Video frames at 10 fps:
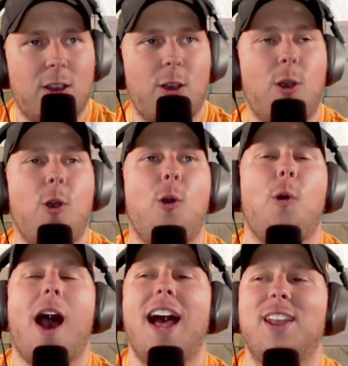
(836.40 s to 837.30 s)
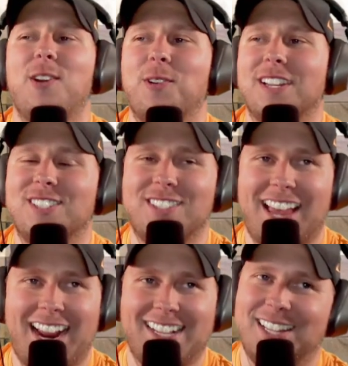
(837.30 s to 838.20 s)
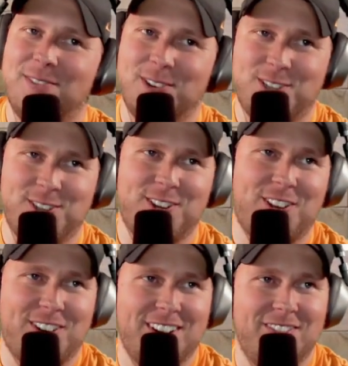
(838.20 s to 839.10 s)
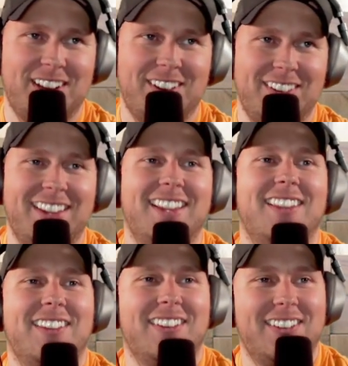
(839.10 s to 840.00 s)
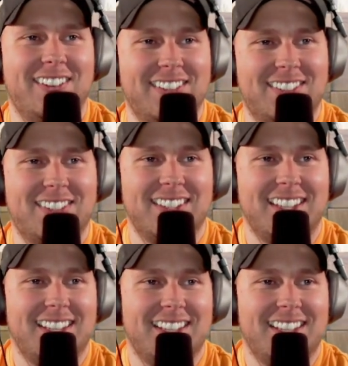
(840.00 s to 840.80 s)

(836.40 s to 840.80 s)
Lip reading: Oh, I know exactly what you're talking about. Yeah, there it is.